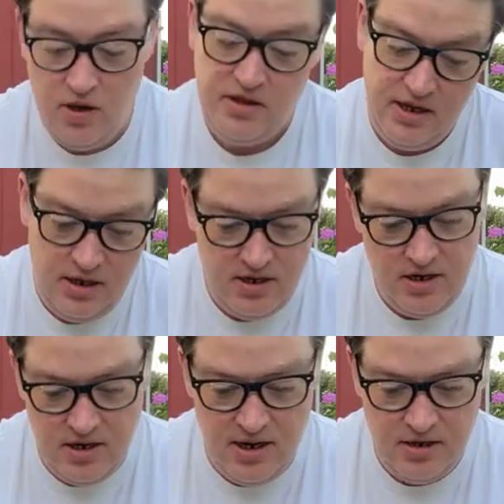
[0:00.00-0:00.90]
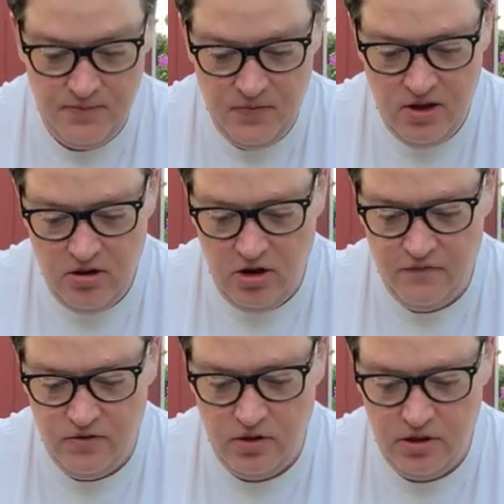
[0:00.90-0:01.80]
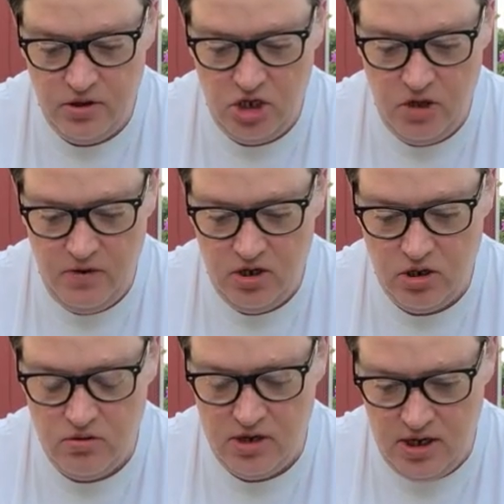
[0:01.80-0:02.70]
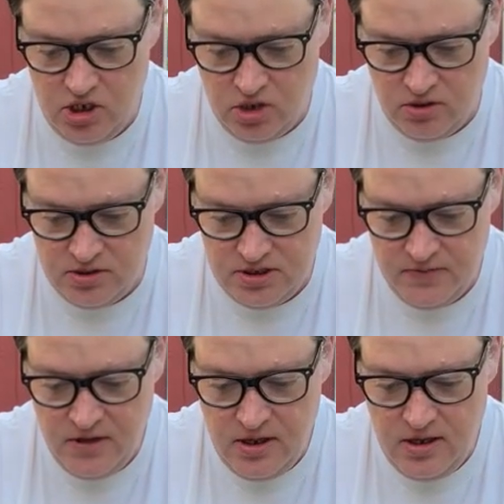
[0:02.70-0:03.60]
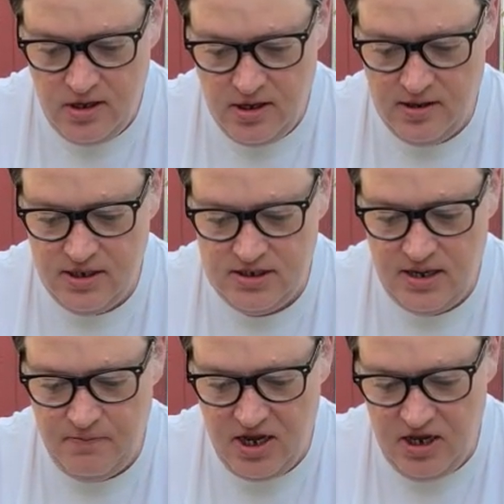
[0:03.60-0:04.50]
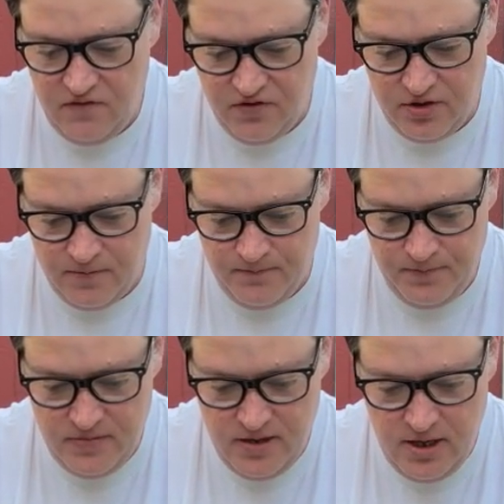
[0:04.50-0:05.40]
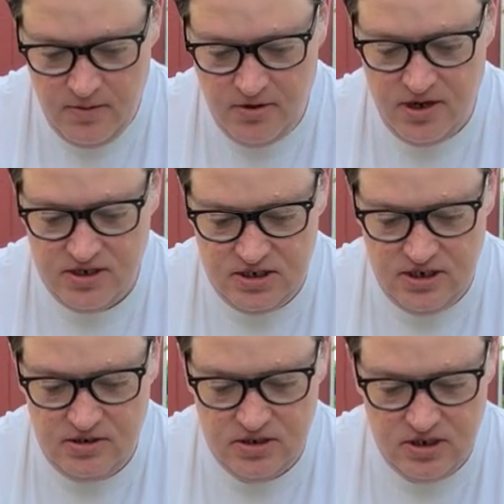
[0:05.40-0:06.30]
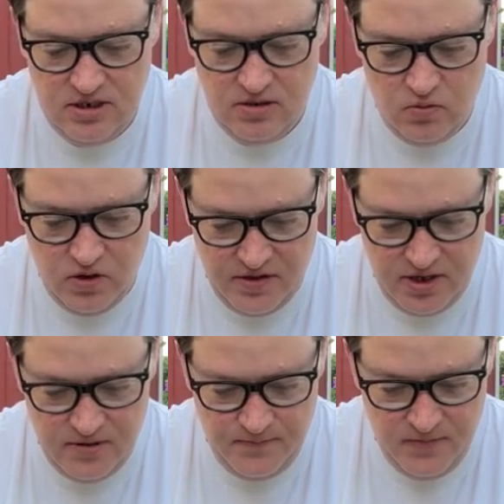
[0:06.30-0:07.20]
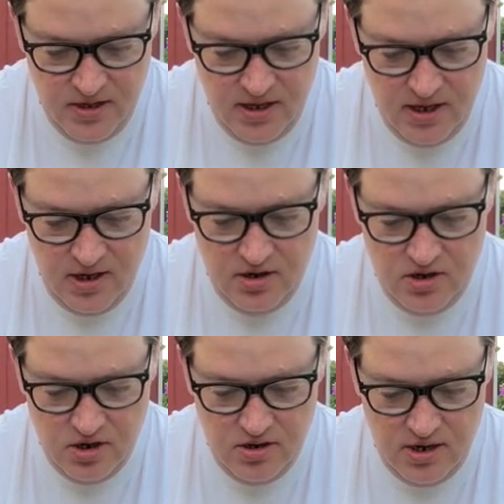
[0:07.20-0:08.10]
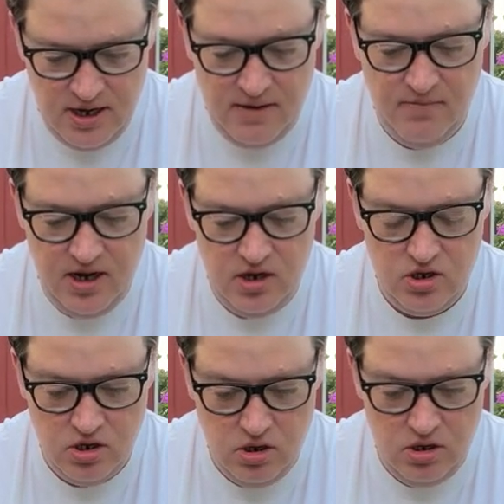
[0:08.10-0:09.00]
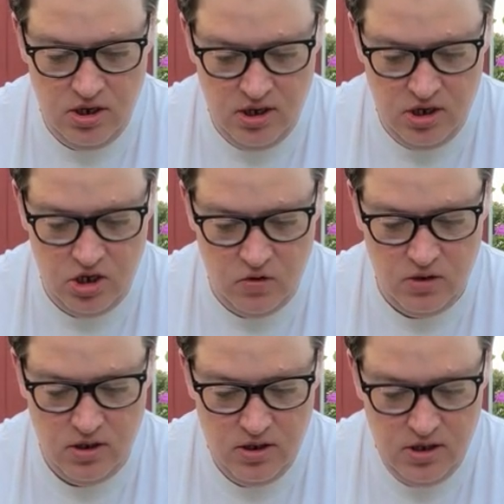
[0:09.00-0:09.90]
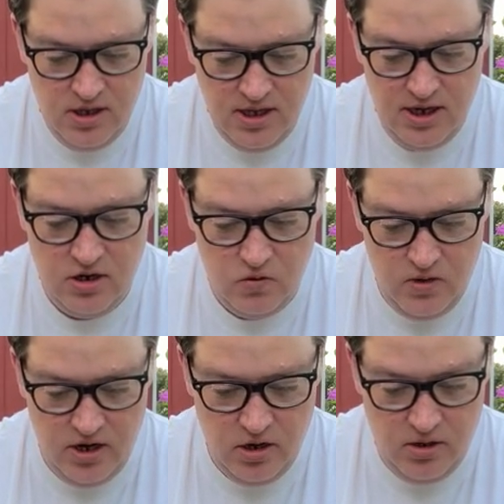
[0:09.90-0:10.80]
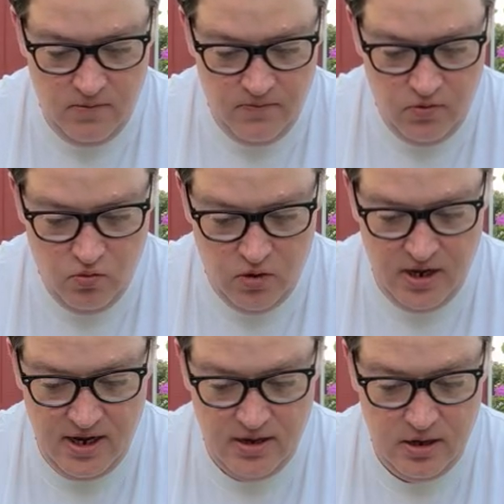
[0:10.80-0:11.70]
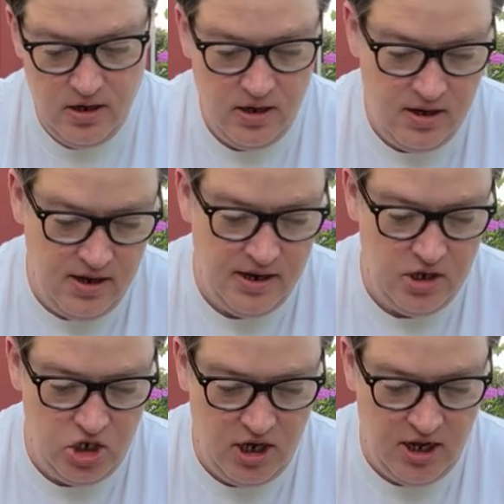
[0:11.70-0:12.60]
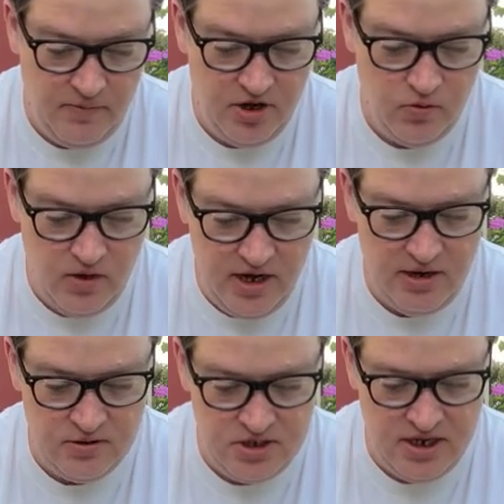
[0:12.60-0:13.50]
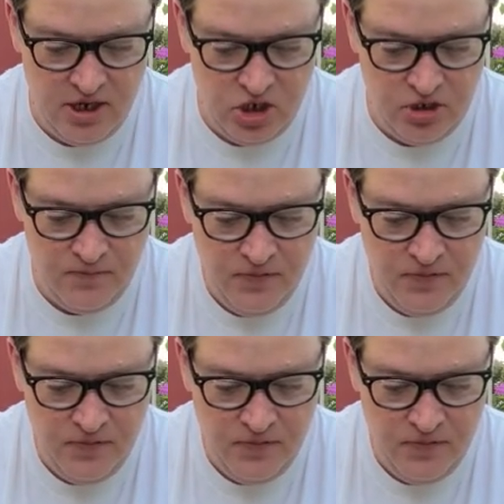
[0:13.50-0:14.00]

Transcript: It did not offer legitimate credentials unless I paid for them, but I still stuck with it, and I made it turn into a career when I got a job at a radio station.